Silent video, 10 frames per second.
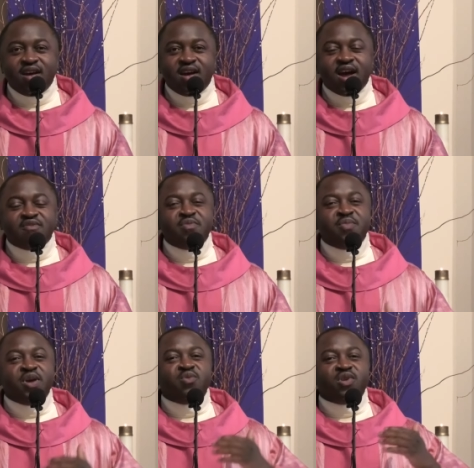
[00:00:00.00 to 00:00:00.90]
Having
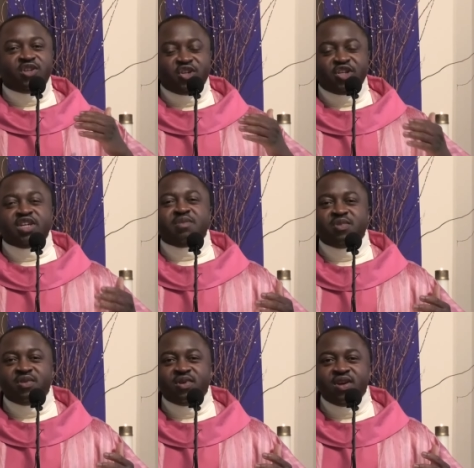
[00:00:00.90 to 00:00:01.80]
been with the
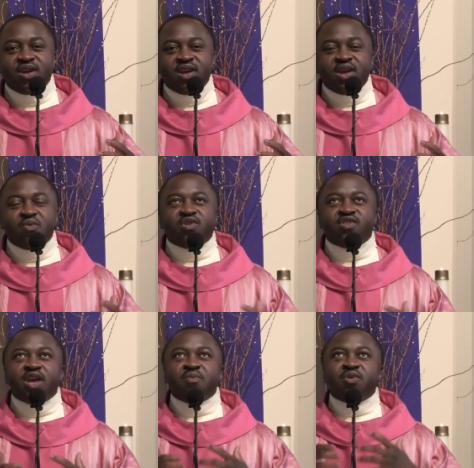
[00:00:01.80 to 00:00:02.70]
sheep, he was
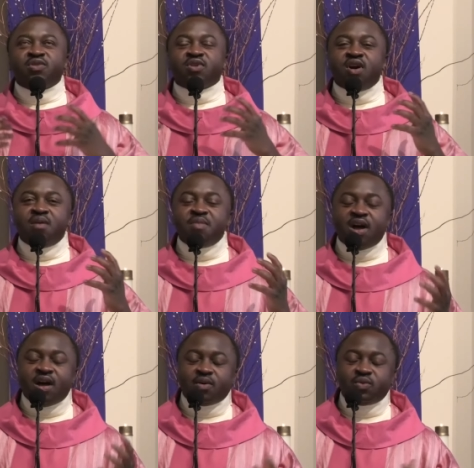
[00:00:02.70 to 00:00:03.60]
able to come
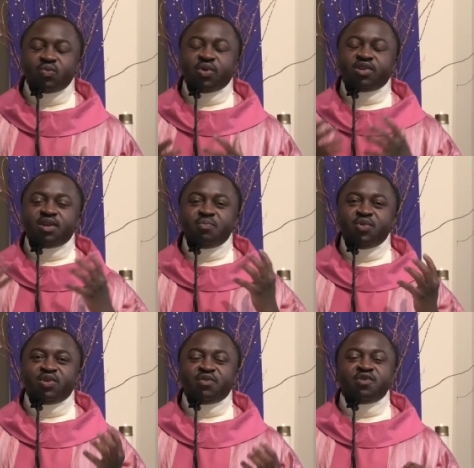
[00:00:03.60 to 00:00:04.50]
out with the
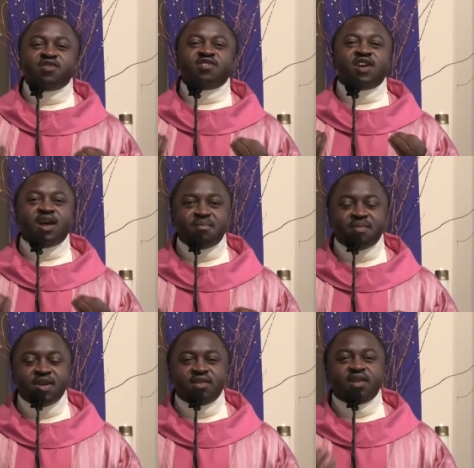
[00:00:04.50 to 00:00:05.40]
beautiful psalm
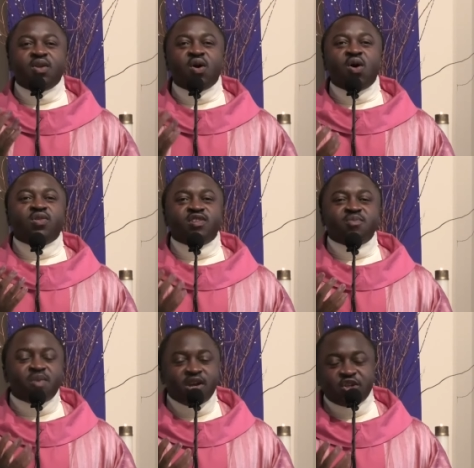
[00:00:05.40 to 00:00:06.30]
The Lord is
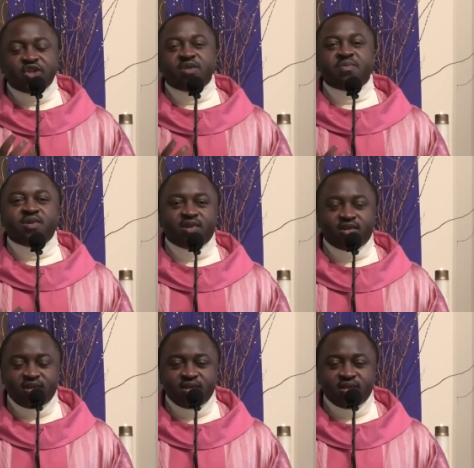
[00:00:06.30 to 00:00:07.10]
my shepherd.